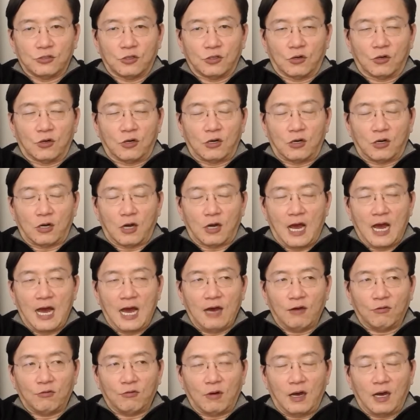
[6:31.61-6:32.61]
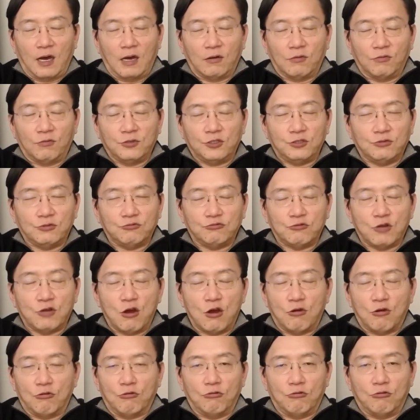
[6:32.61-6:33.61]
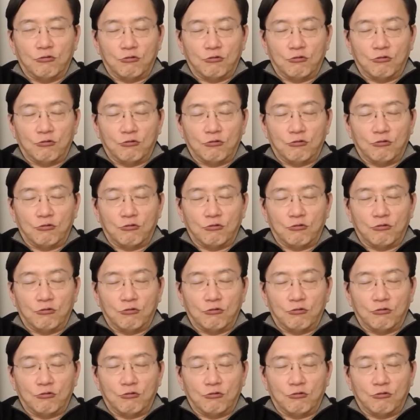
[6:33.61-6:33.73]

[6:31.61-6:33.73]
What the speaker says: or how would you know?